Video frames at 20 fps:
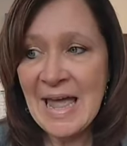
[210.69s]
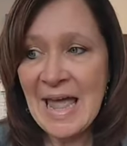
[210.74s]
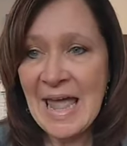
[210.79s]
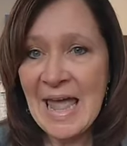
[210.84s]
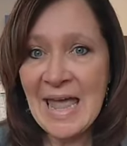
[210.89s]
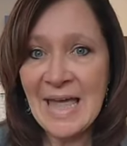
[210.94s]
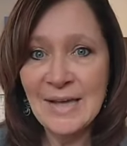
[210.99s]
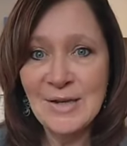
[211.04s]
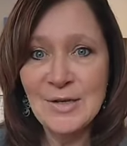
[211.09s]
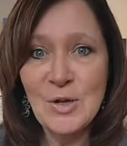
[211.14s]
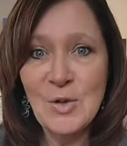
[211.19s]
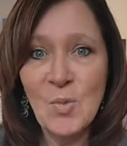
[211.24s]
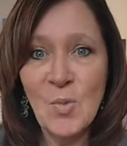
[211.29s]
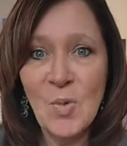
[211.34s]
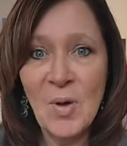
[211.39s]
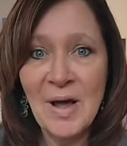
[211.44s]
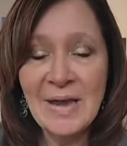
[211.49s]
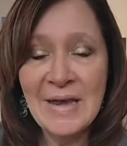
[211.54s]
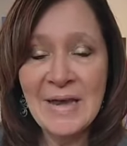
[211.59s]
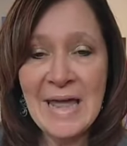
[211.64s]
and you
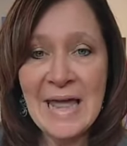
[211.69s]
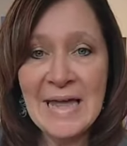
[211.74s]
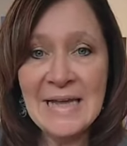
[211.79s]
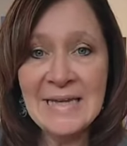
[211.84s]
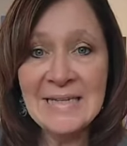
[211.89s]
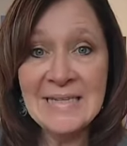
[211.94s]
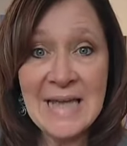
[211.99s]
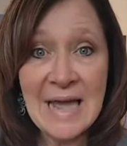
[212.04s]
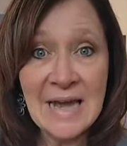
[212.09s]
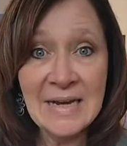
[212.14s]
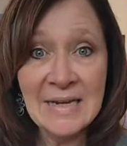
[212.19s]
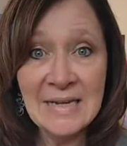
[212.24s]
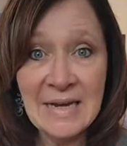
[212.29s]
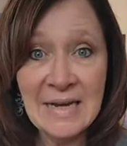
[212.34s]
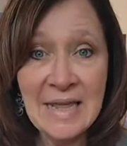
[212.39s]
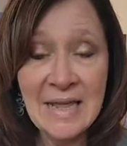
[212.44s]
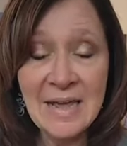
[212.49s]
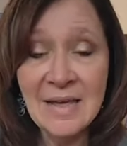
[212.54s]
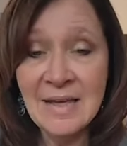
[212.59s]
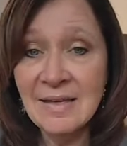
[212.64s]
want a
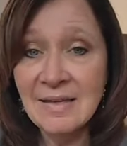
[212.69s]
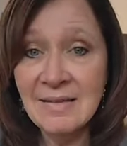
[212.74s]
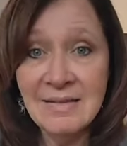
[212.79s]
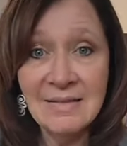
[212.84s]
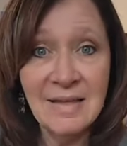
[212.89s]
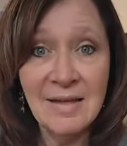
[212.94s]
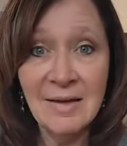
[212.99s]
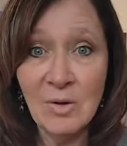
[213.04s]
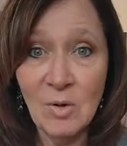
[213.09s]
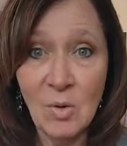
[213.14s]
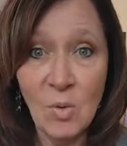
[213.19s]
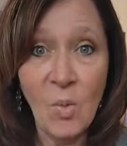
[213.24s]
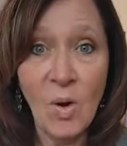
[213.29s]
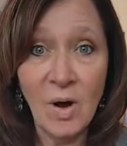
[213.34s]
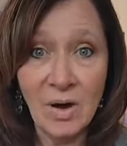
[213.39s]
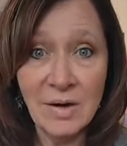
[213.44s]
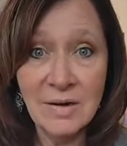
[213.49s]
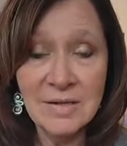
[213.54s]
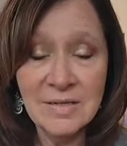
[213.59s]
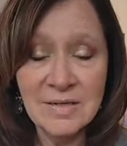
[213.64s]
technique that
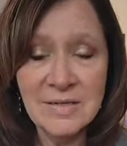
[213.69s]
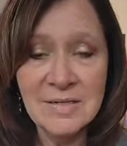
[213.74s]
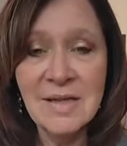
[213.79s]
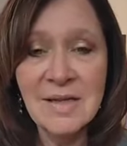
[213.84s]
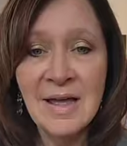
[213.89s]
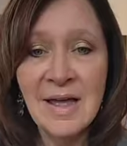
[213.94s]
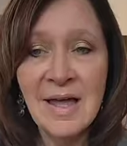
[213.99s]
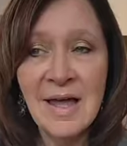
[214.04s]
works,